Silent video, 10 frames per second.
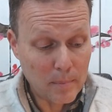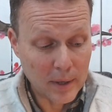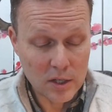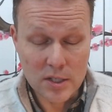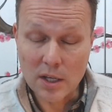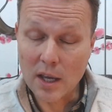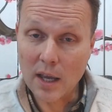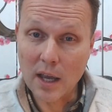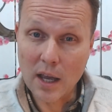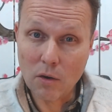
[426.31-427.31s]
Because
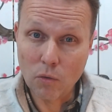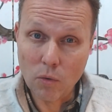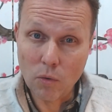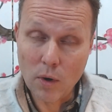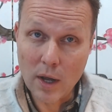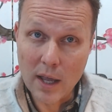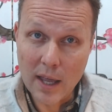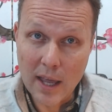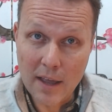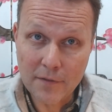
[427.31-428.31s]

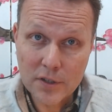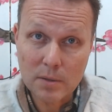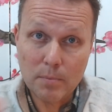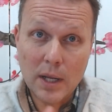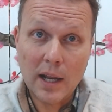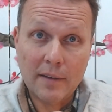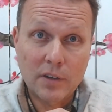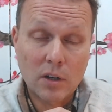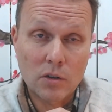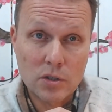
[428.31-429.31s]
if somebody
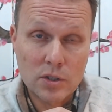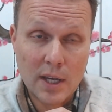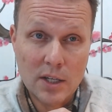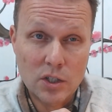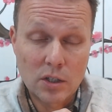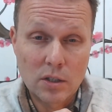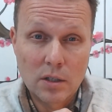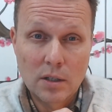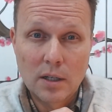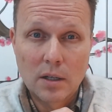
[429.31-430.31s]
left a consultation
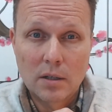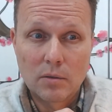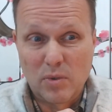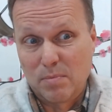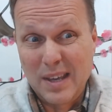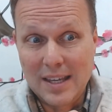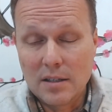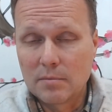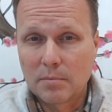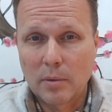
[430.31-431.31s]
with
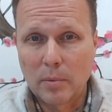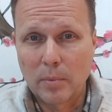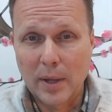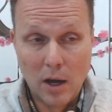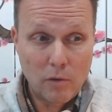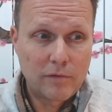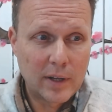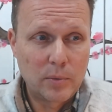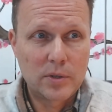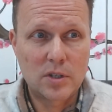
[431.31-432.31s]
me, and probably,
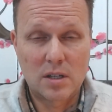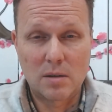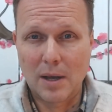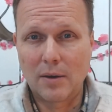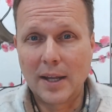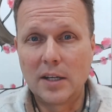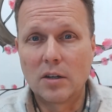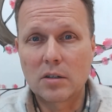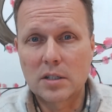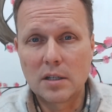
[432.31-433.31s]
hopefully with just about any
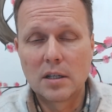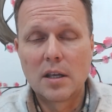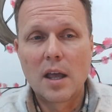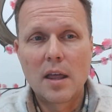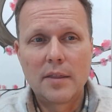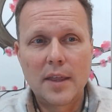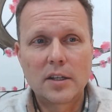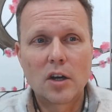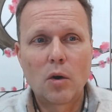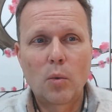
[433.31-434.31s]
doctor, they
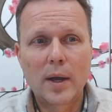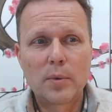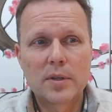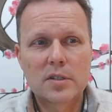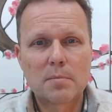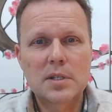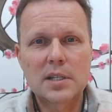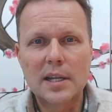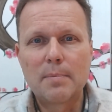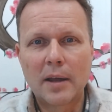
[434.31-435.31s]
go away with some
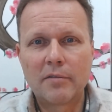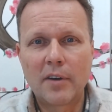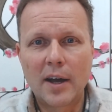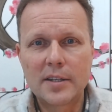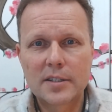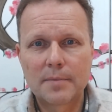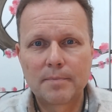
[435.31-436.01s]
sleep advice.